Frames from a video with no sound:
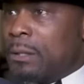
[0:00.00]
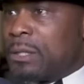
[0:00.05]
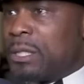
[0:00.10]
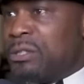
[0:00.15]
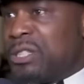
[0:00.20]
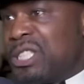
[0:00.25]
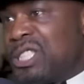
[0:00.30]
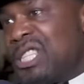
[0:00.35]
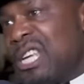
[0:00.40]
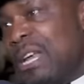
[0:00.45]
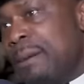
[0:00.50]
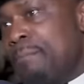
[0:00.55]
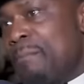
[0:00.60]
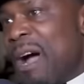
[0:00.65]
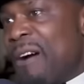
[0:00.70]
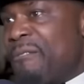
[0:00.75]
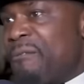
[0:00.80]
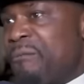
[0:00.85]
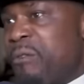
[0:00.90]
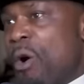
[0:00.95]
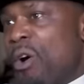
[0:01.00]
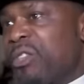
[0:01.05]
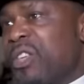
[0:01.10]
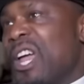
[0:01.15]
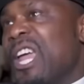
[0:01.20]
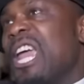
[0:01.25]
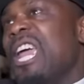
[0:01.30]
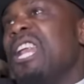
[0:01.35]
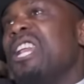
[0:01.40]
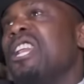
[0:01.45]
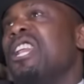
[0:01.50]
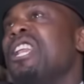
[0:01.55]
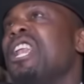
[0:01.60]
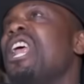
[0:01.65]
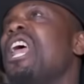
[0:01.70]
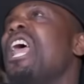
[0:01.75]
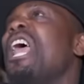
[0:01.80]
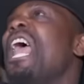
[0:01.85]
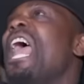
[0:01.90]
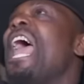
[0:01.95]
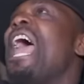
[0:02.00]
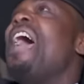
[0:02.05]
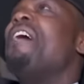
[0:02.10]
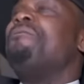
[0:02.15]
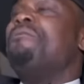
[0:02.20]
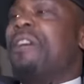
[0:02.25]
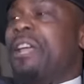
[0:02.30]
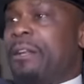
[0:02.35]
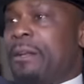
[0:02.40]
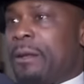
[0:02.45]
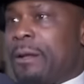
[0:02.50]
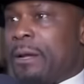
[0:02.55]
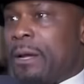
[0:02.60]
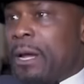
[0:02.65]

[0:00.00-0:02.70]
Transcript: to see my father in heaven